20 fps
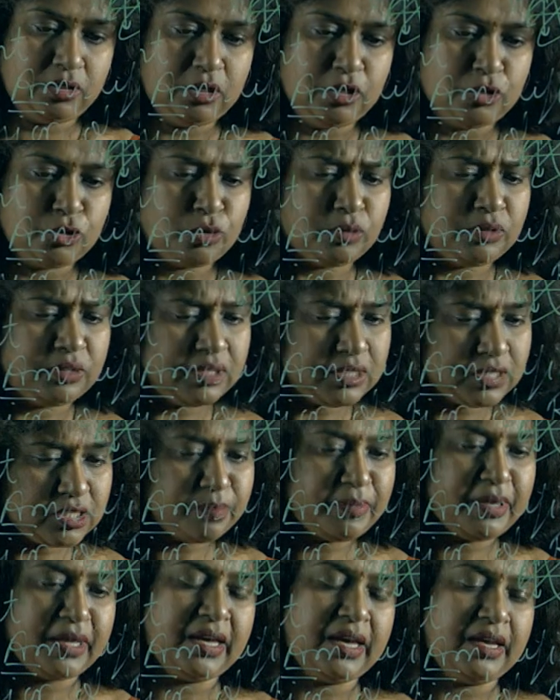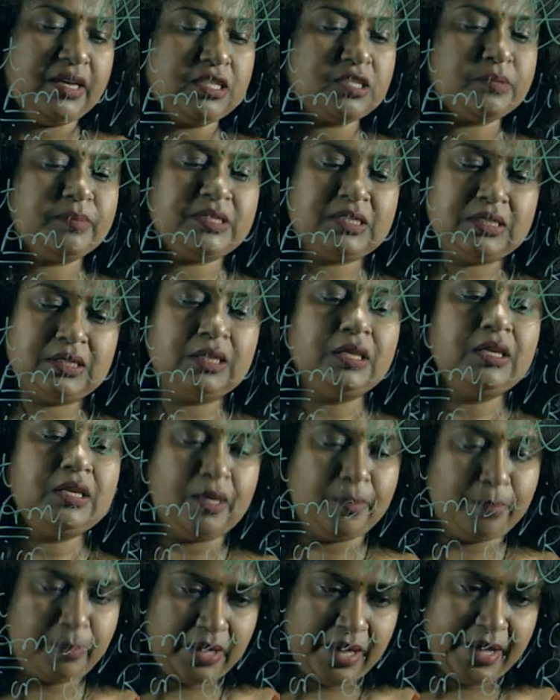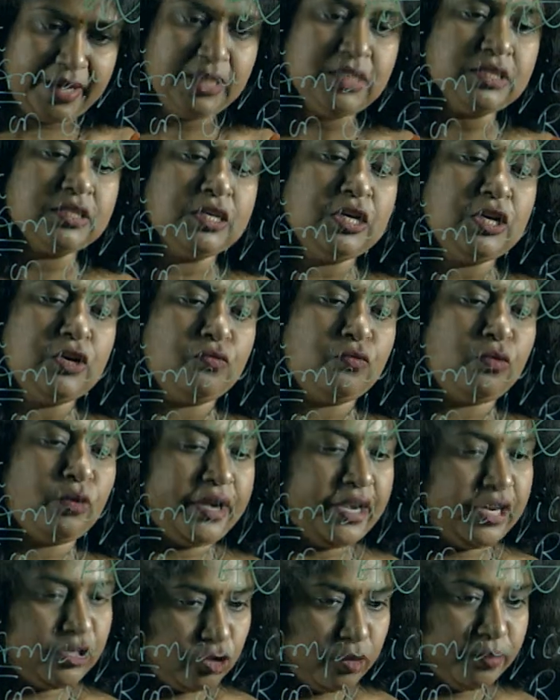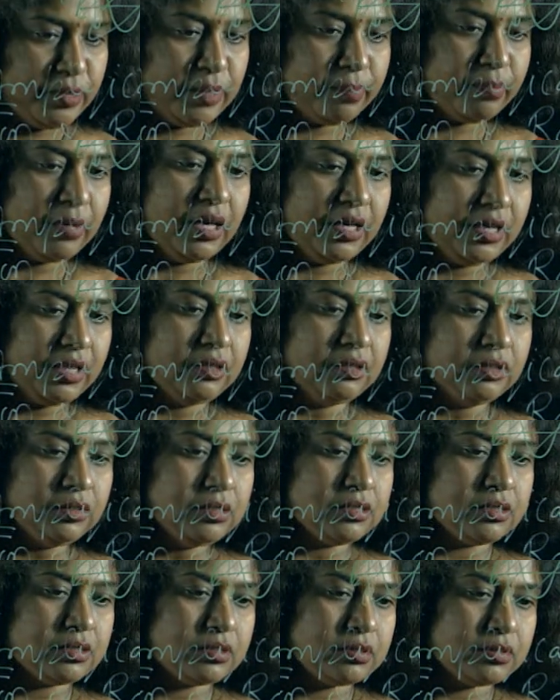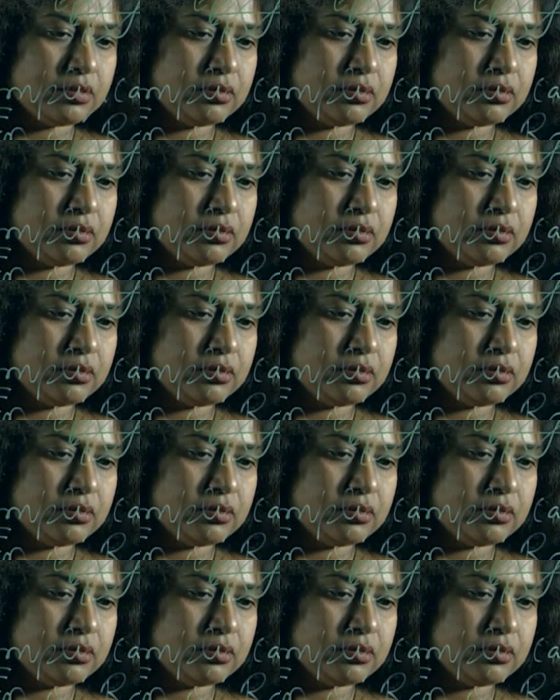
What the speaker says: So, this mechanics basically applies for atomic particles.